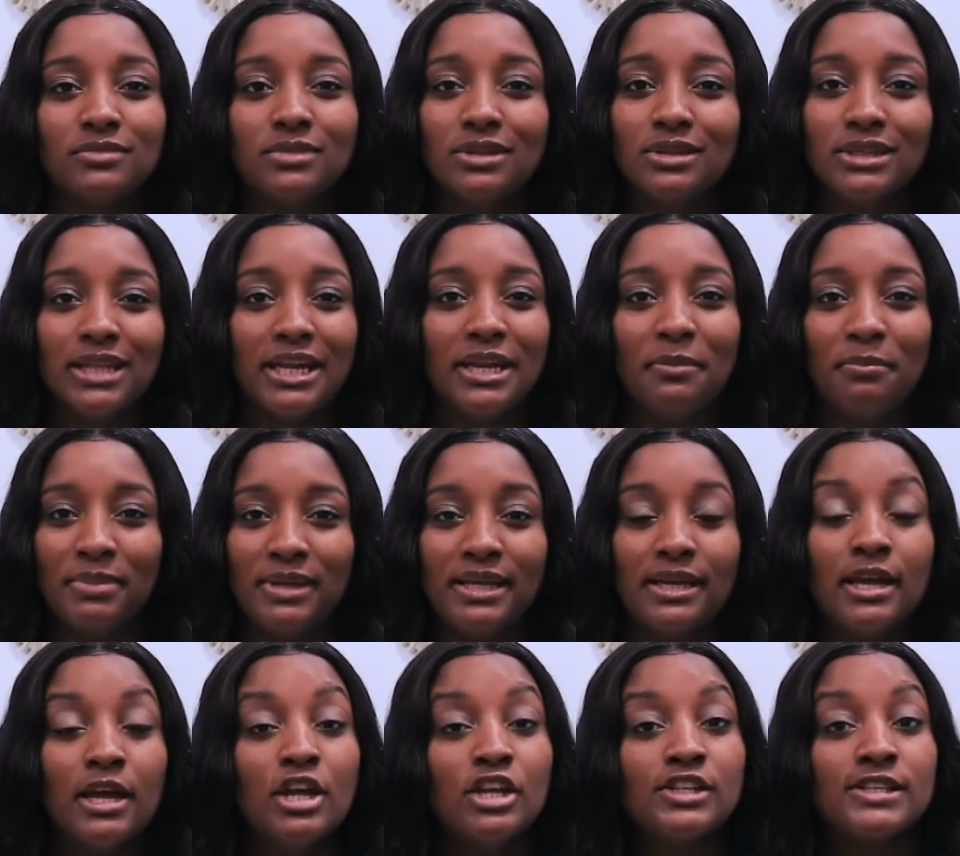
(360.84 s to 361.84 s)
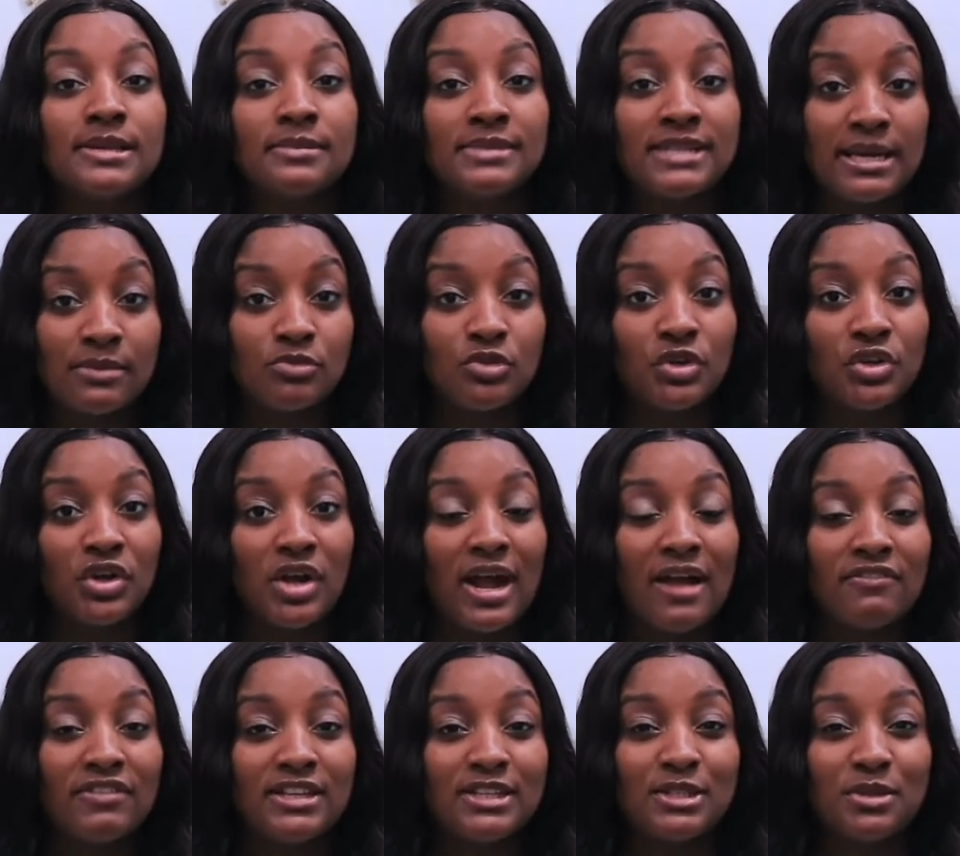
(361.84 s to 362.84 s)
Let it be. Sometimes when you're
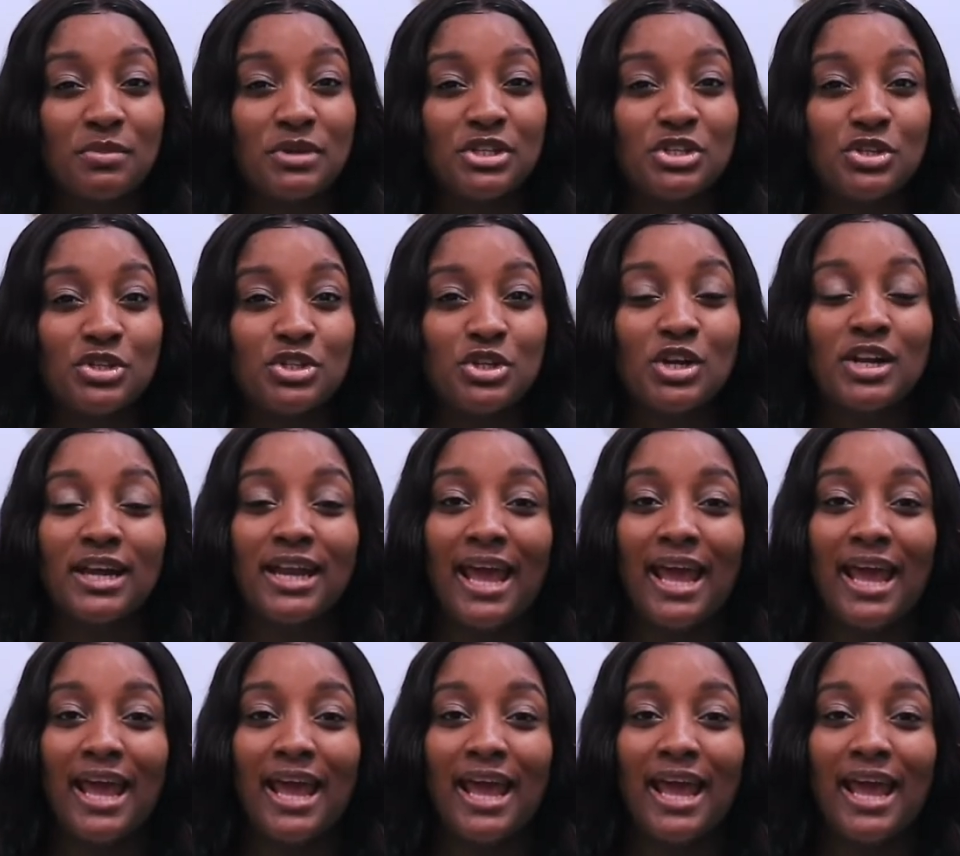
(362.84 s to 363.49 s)
having some issues, you're going